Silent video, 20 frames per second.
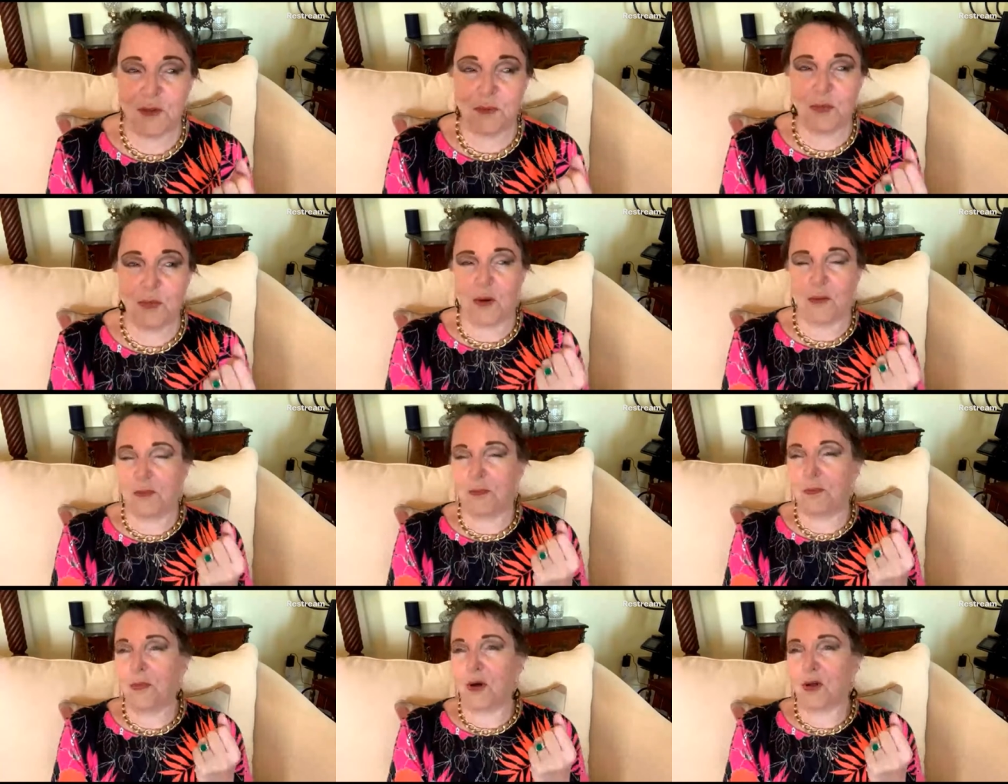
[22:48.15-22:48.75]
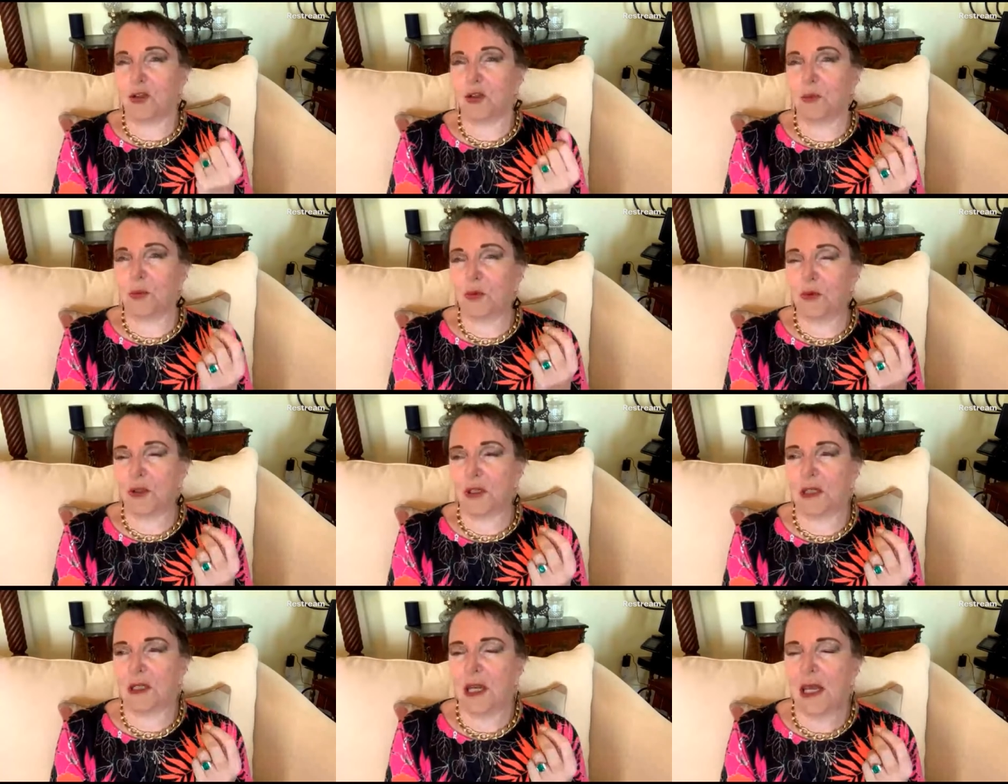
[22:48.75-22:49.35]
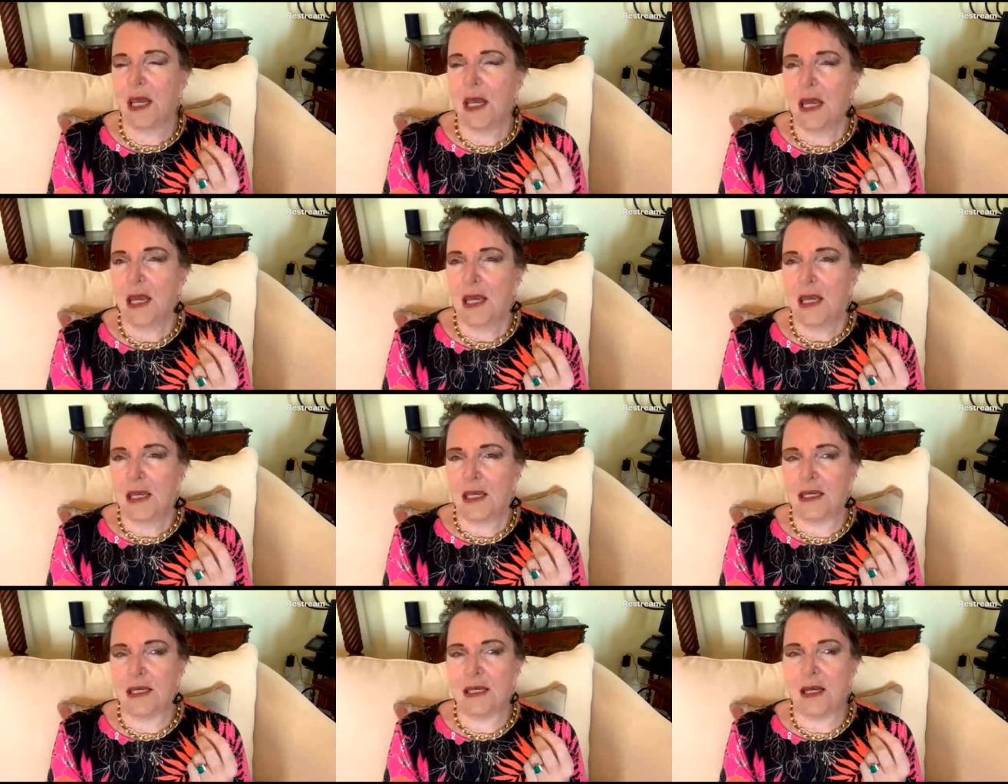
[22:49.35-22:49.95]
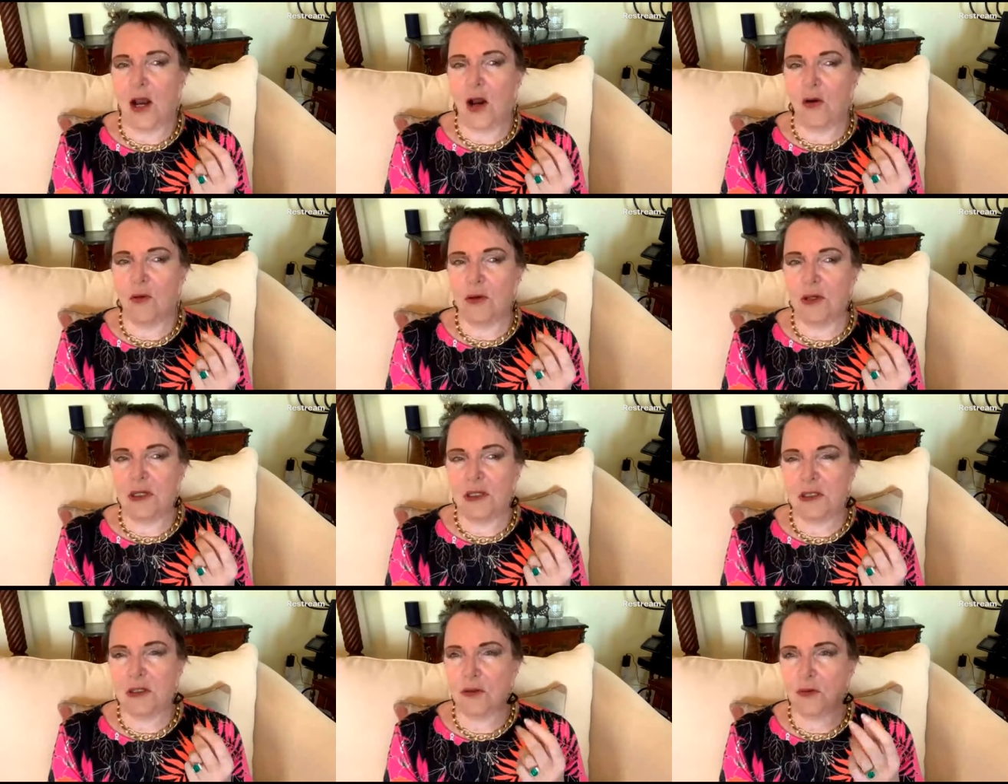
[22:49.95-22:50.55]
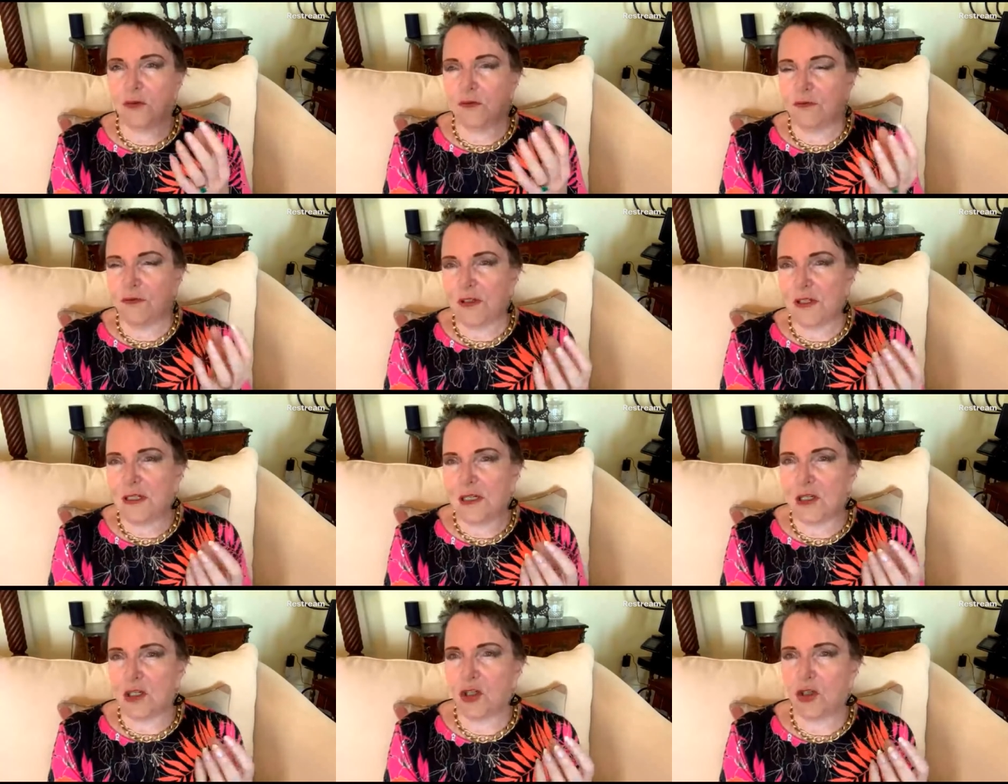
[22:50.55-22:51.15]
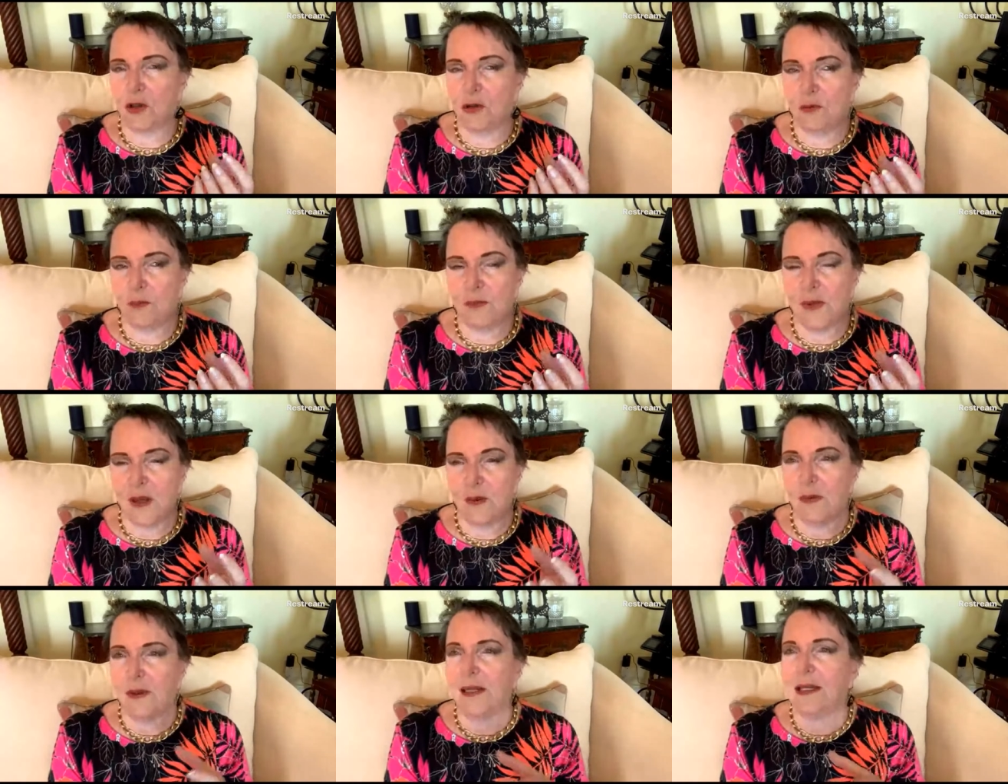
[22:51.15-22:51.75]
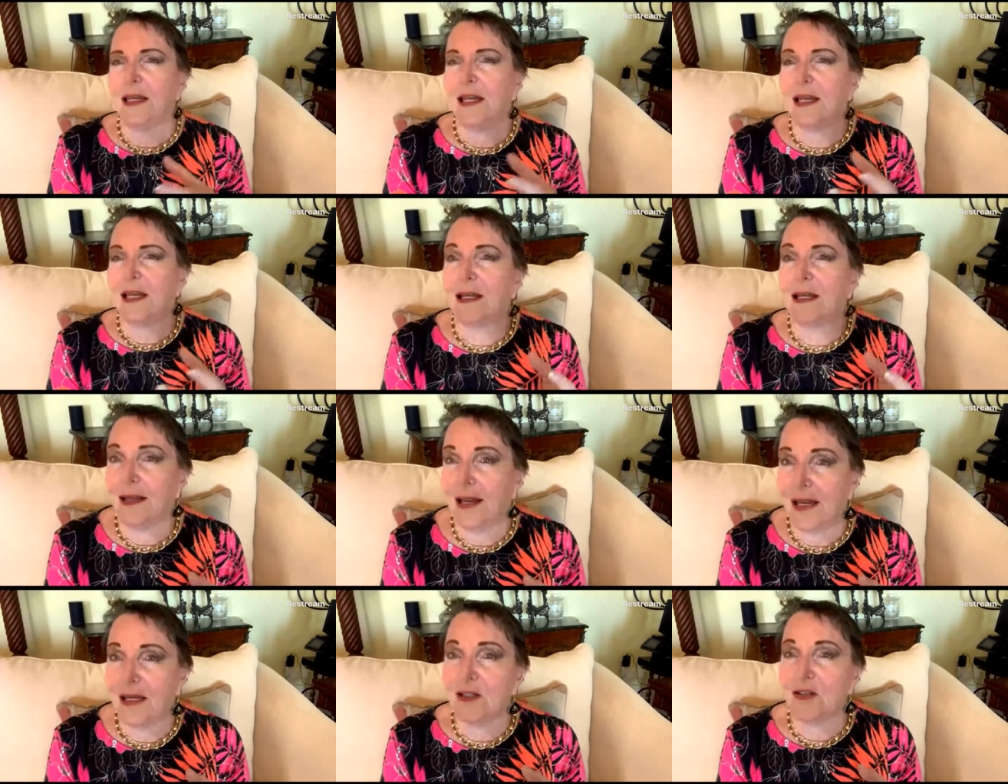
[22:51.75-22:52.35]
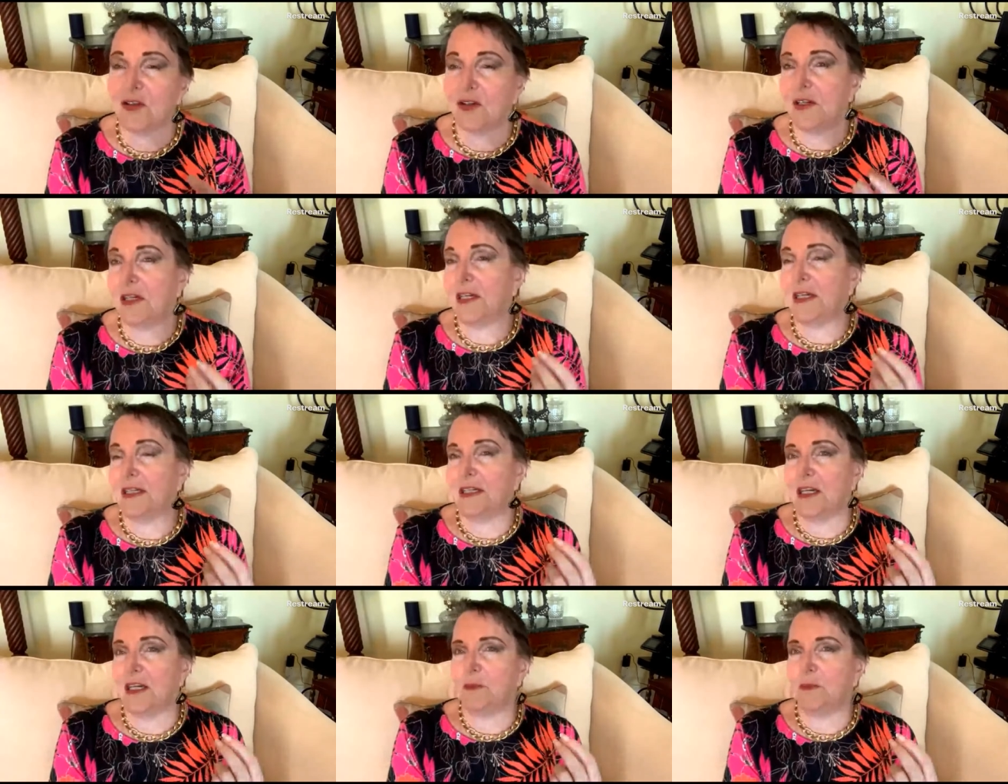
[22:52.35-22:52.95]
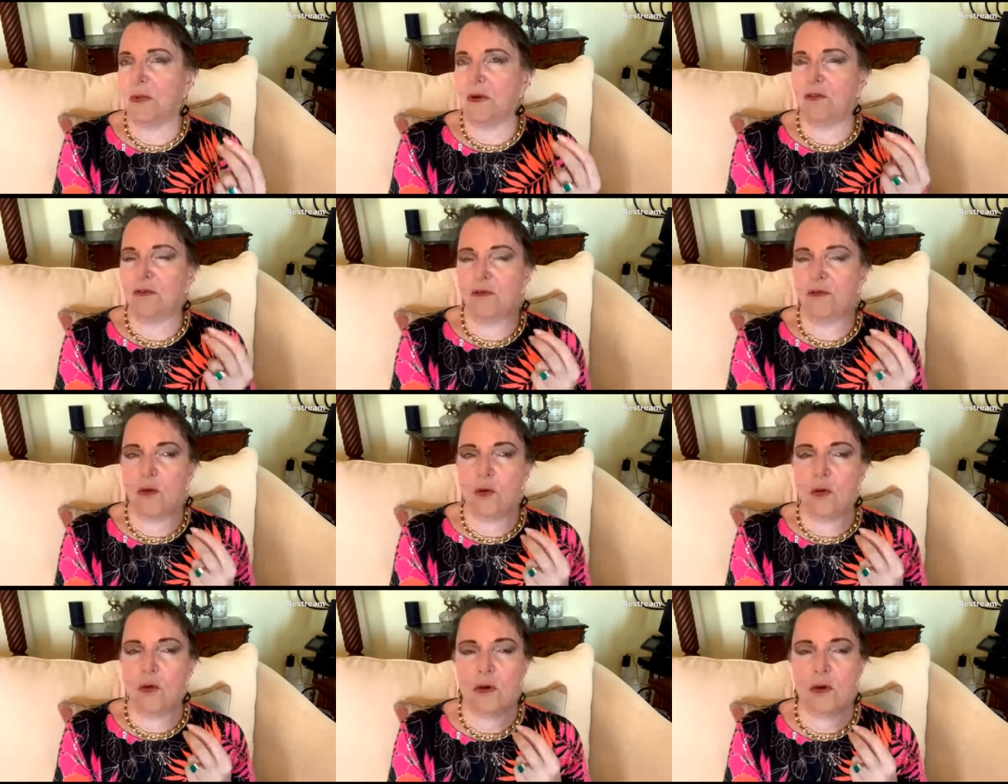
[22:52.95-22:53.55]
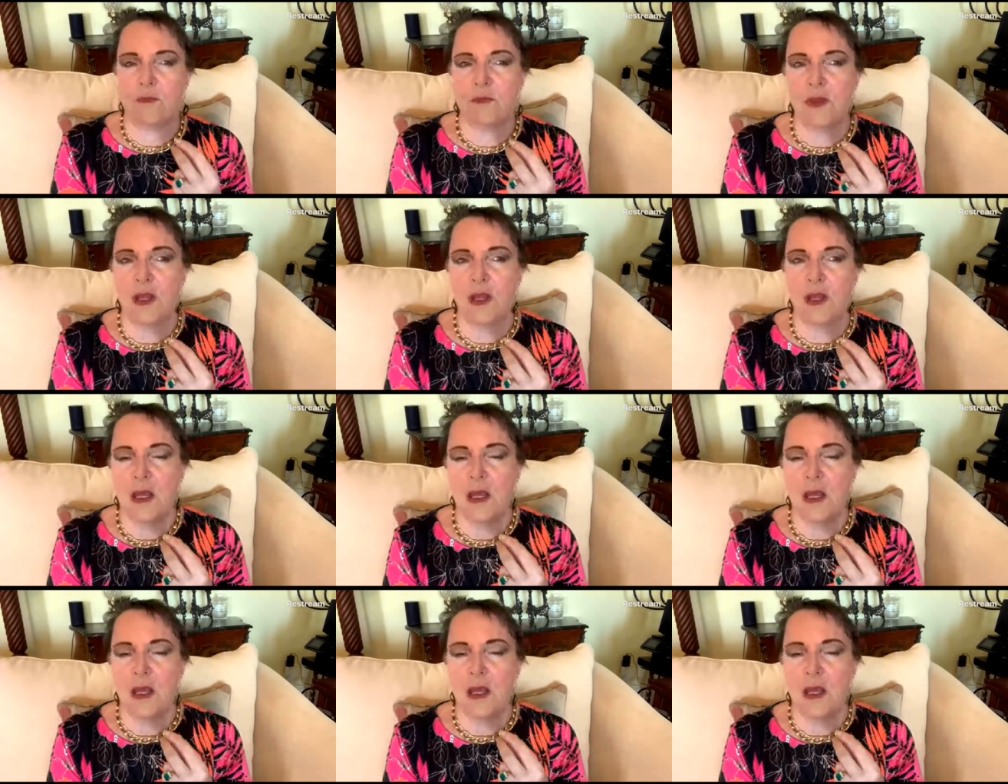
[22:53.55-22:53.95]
It's possible that he only sort of visits you maybe a little less than he did before.